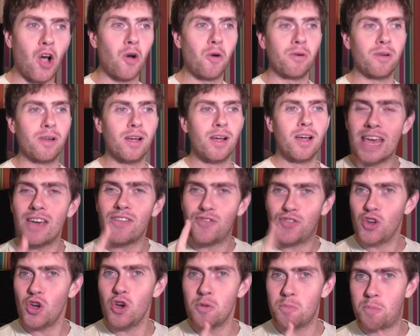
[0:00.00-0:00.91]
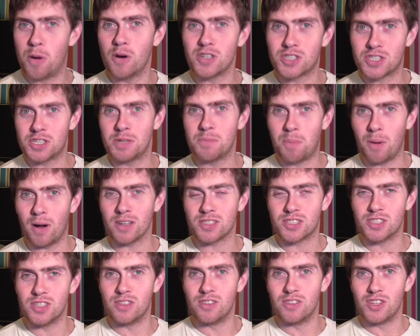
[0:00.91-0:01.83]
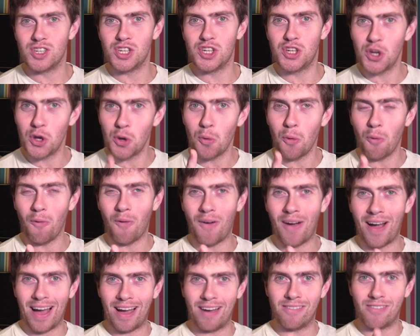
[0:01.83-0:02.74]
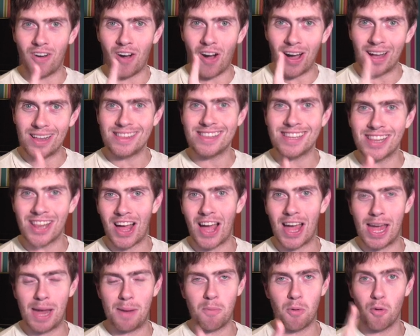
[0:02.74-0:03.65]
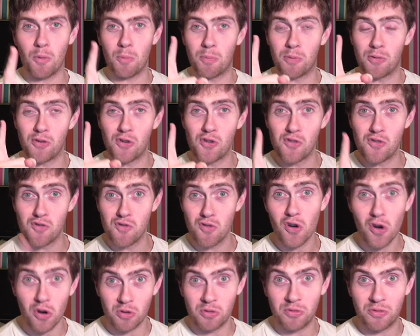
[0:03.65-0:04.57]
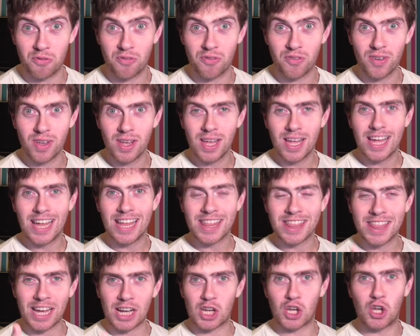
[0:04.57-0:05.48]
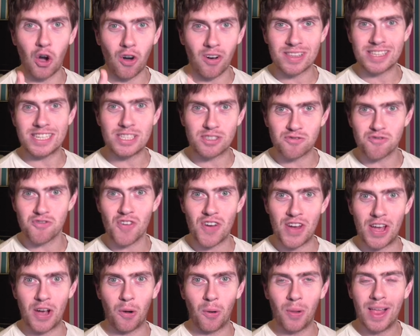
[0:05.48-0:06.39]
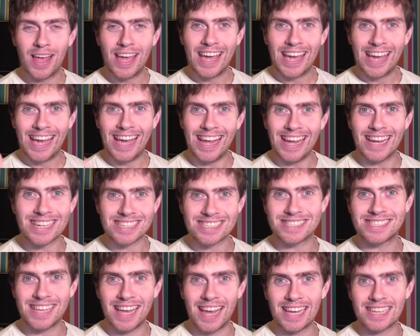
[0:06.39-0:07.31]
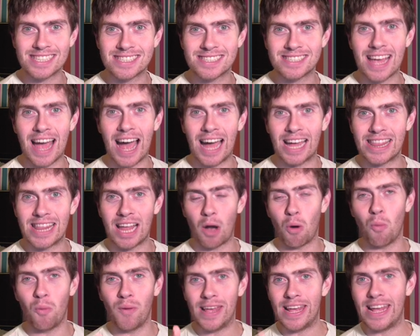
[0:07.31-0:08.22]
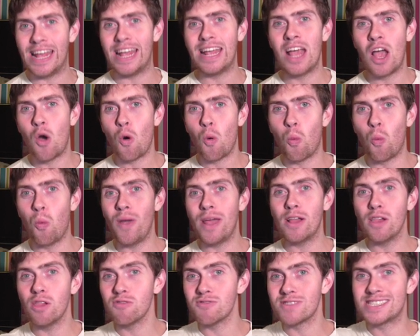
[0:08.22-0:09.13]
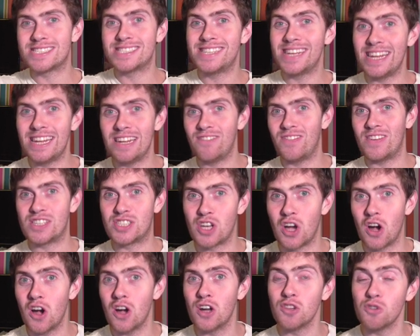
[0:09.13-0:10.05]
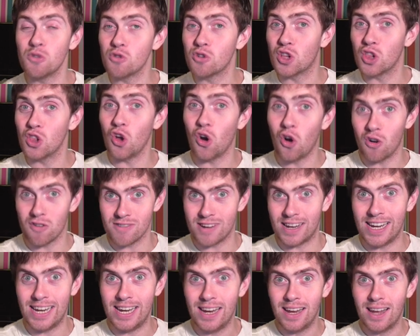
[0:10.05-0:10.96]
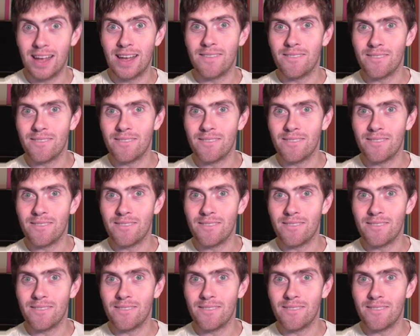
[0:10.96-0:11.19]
own. If you push the button, you will have undeniable proof that God is real, he exists, and that we will receive eternal glory